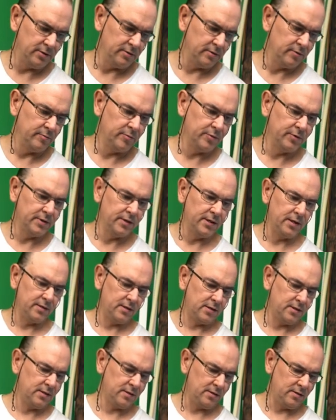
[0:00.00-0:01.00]
You can put down a
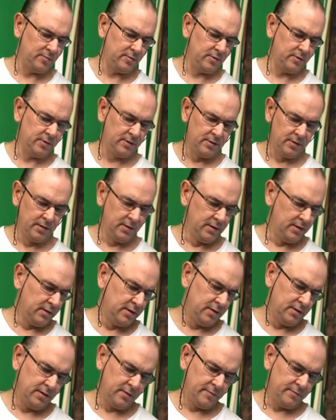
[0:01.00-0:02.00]
cable
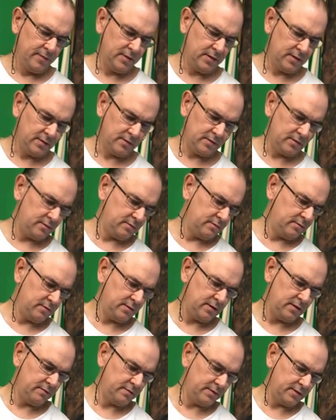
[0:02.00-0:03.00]
uh,
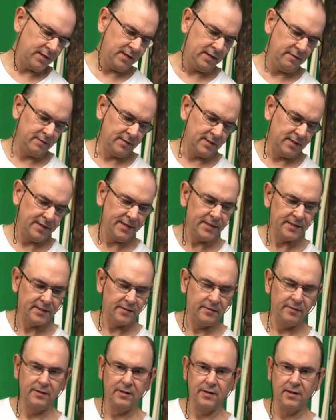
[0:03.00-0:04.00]
even even
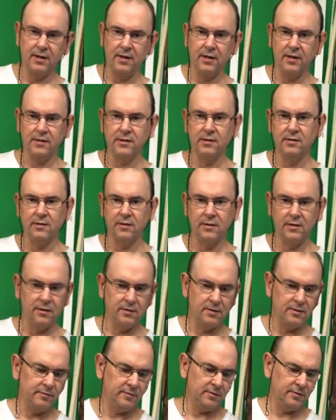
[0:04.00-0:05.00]
so than a Cat 6
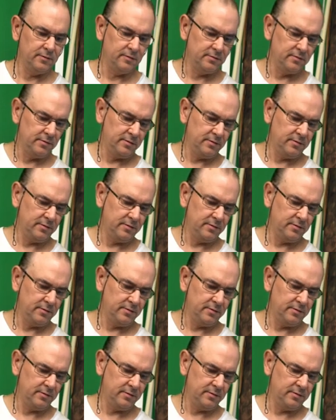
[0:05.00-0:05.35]
cable.